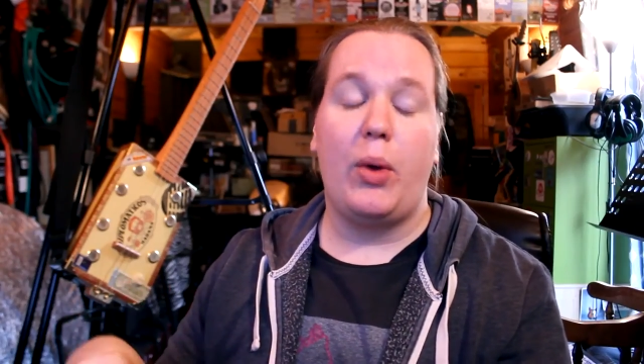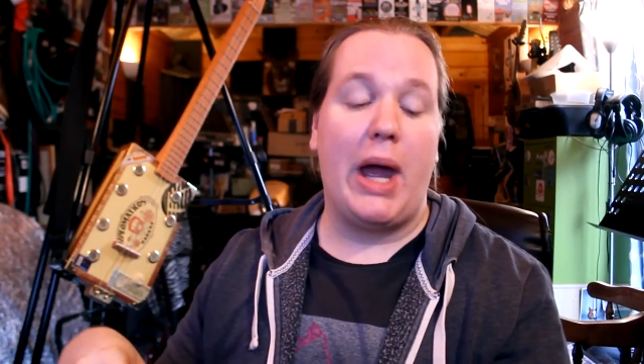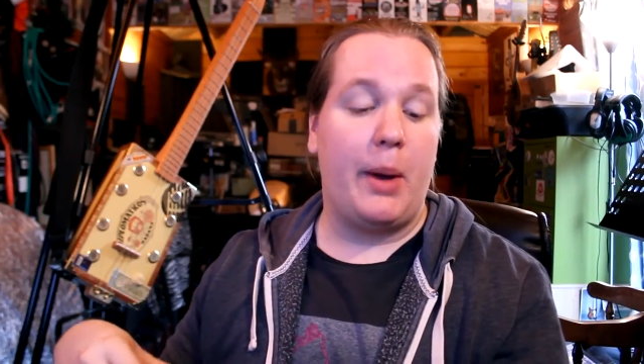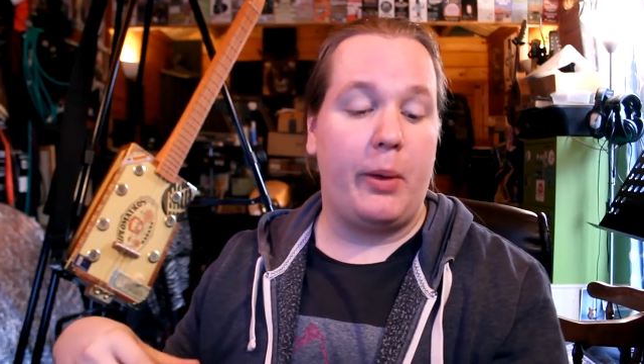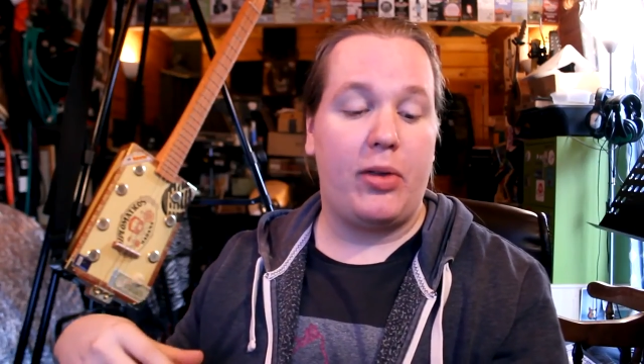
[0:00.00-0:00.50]
to
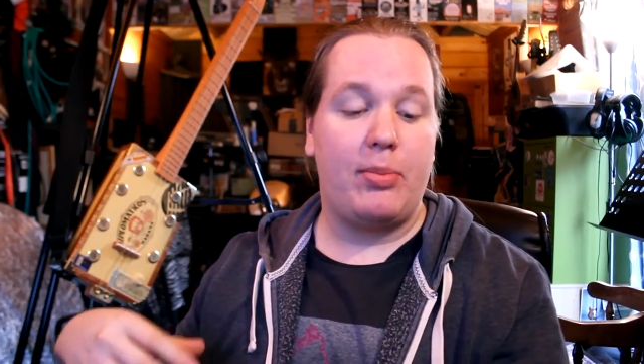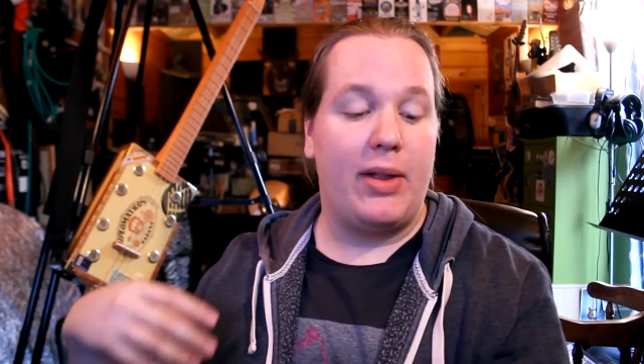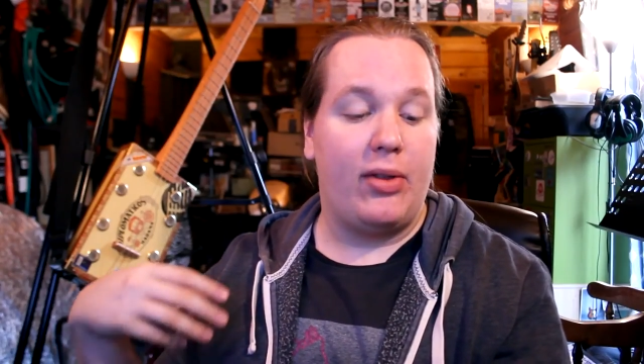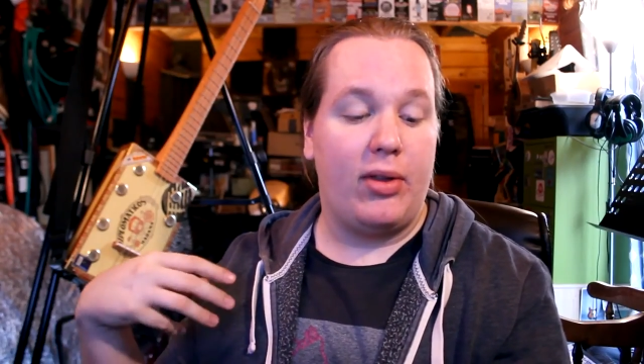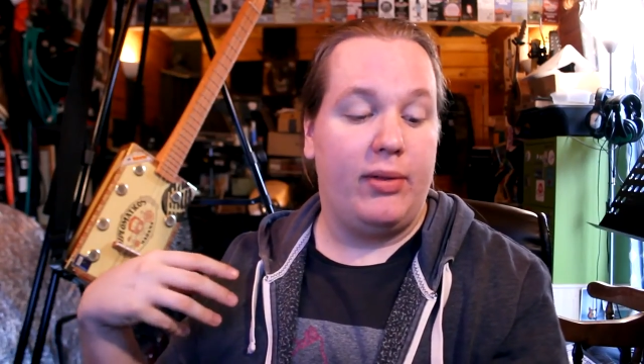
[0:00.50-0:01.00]
how
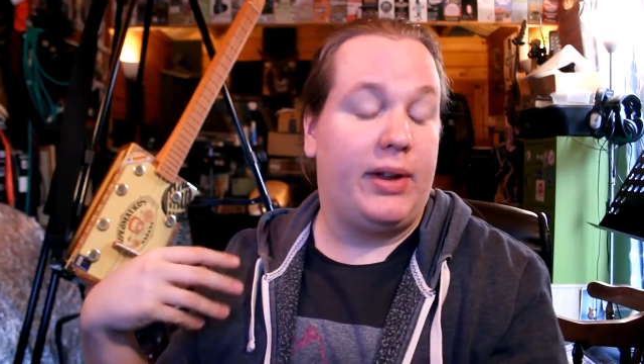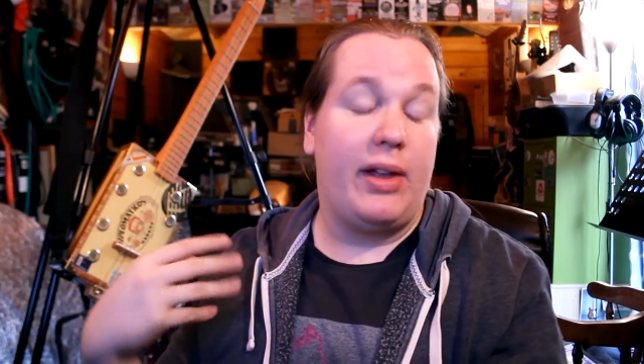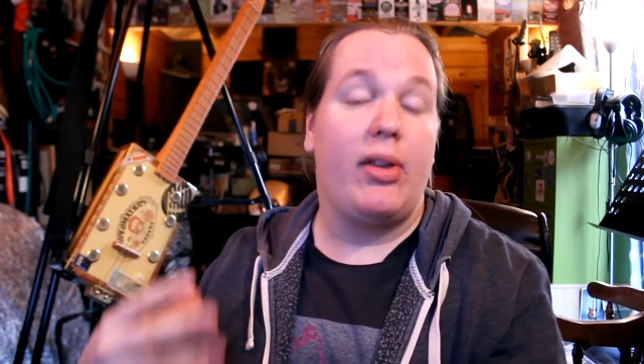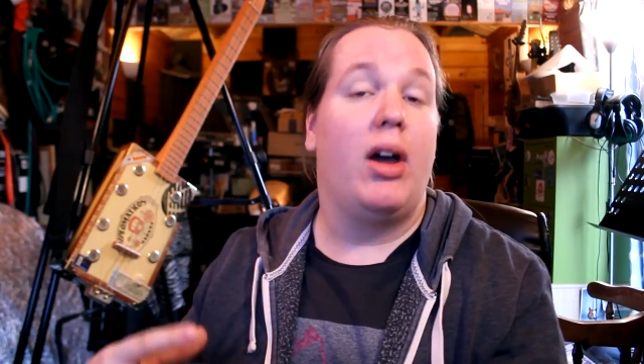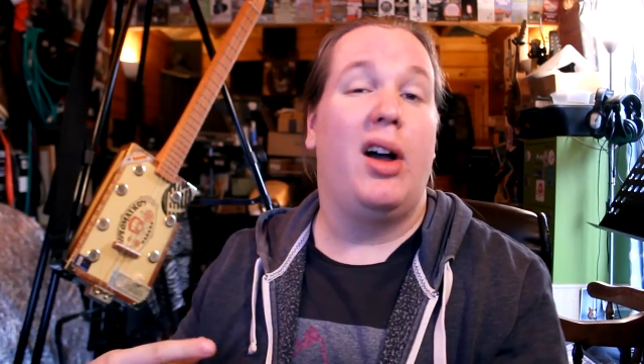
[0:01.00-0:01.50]
expensive
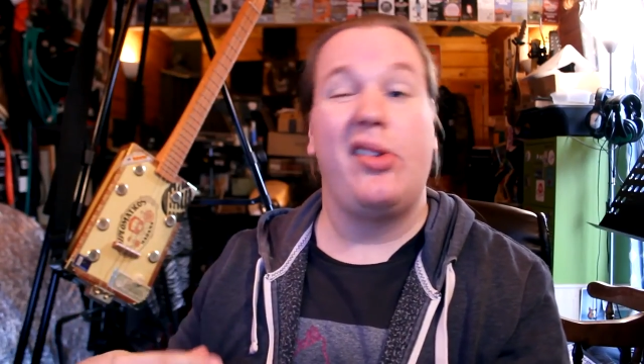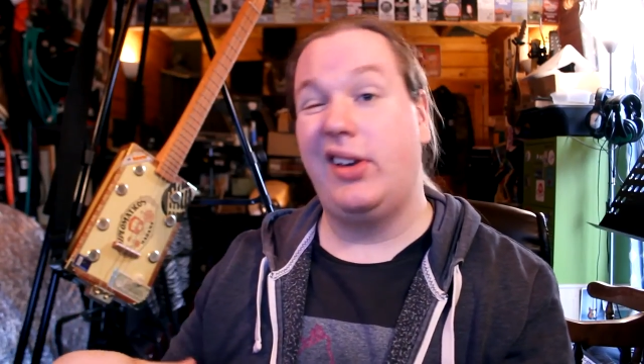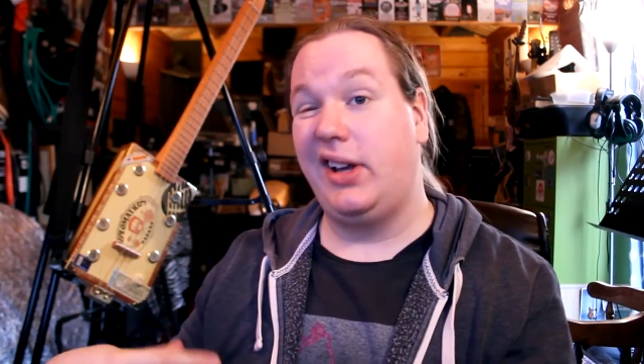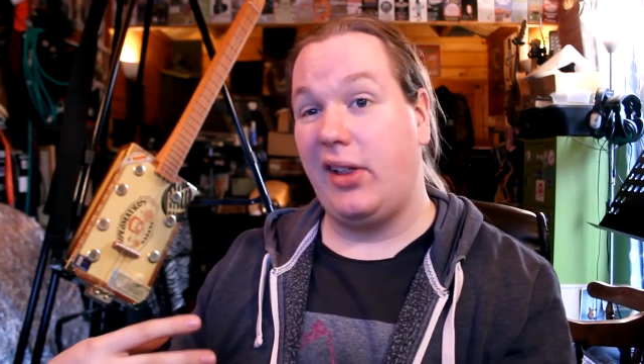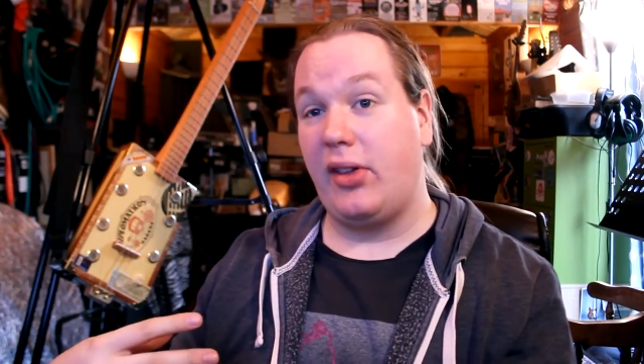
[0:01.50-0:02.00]
guitars
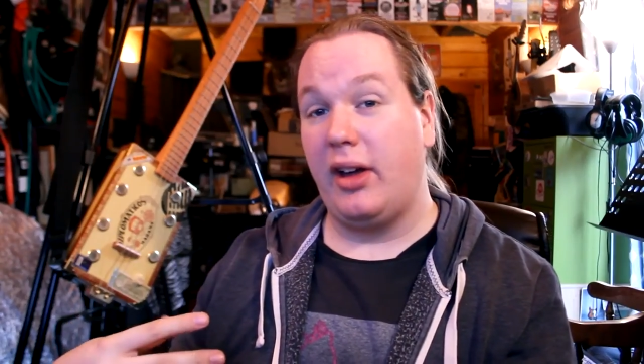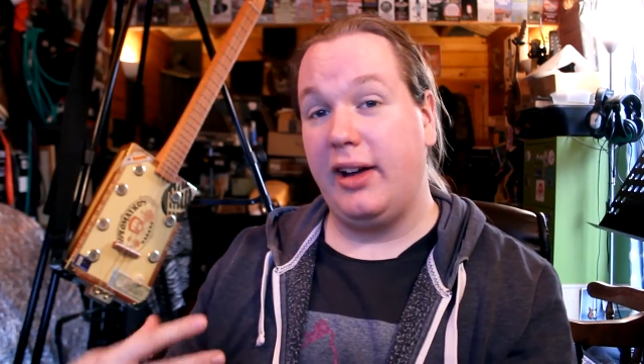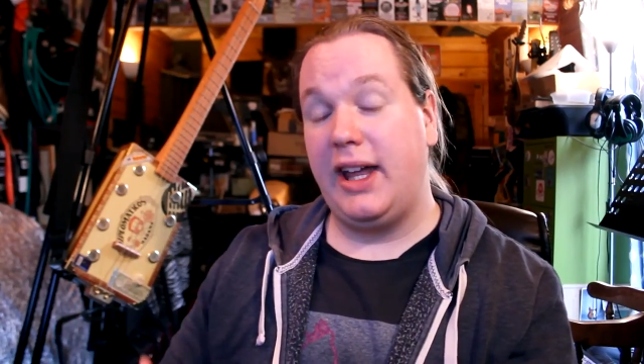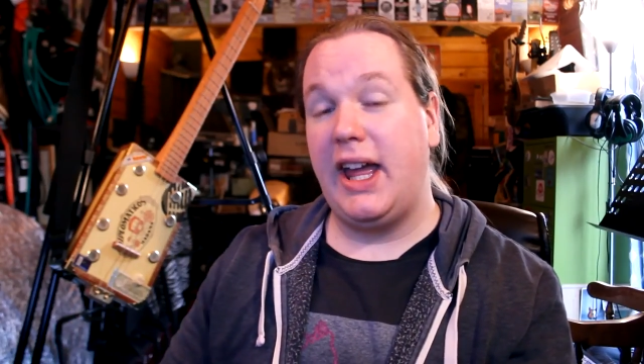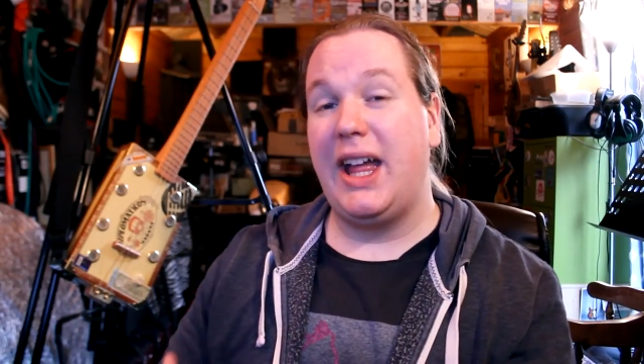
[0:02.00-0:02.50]
and
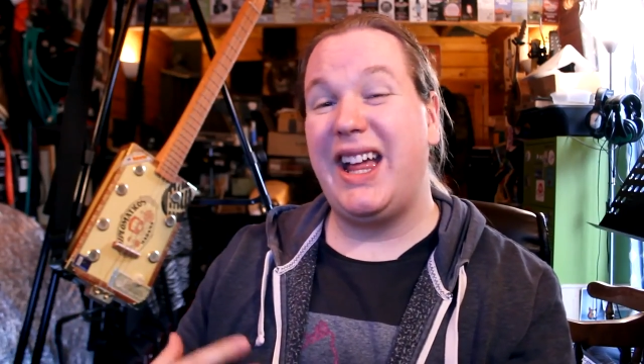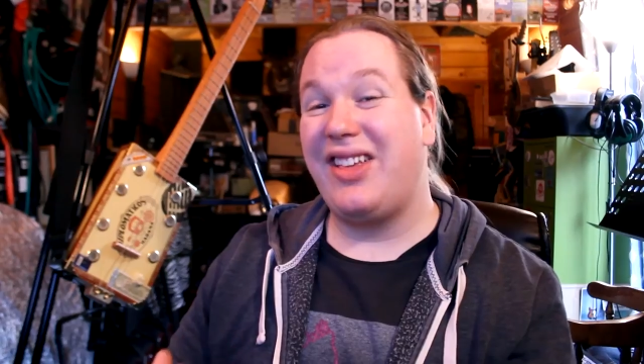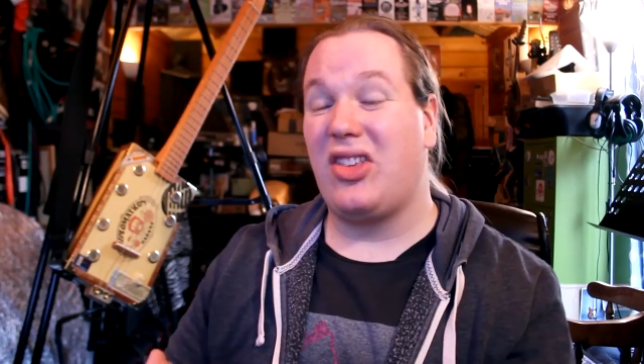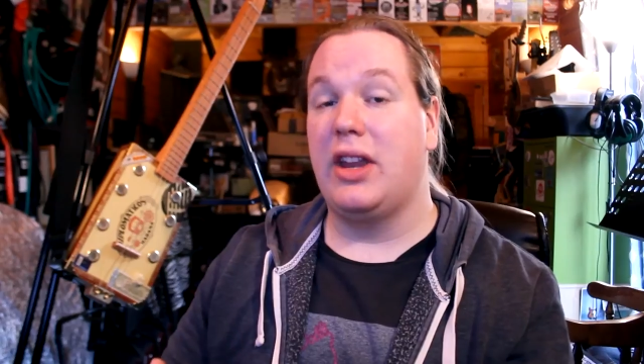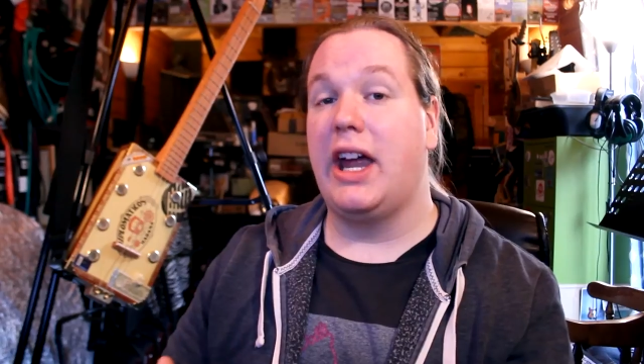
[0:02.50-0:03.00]
guitar gear
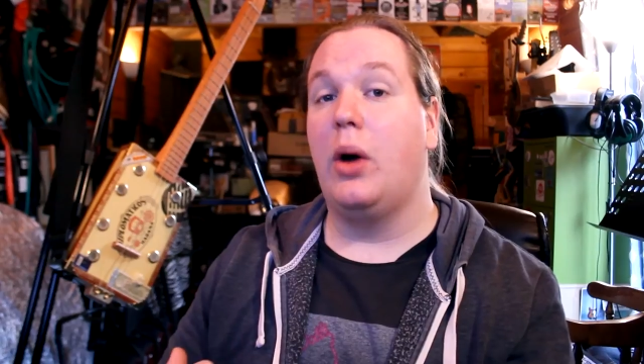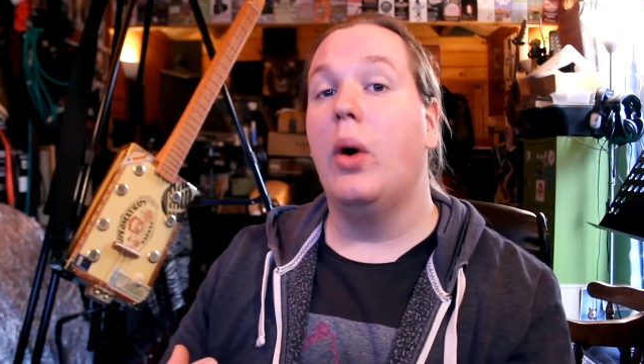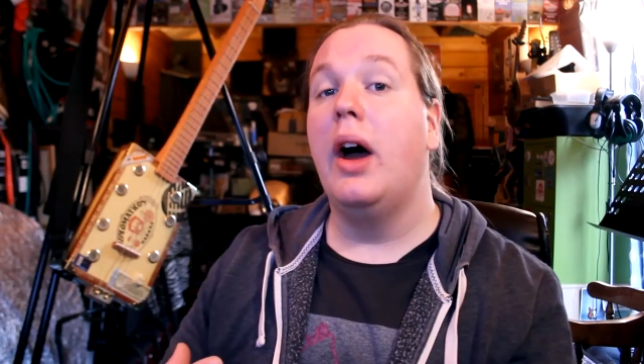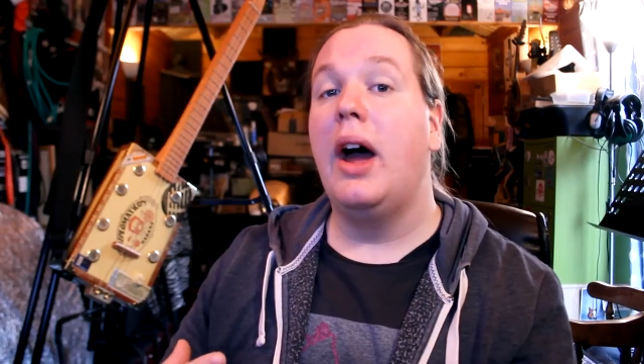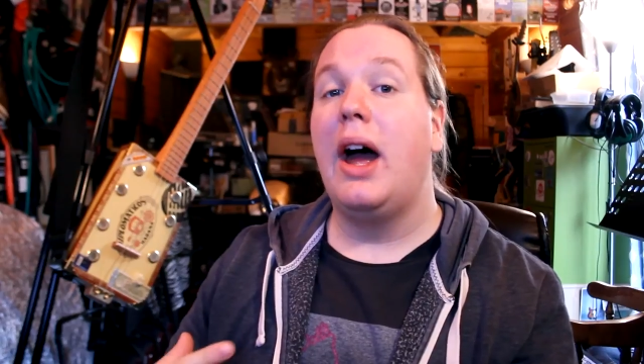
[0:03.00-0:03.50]
is now,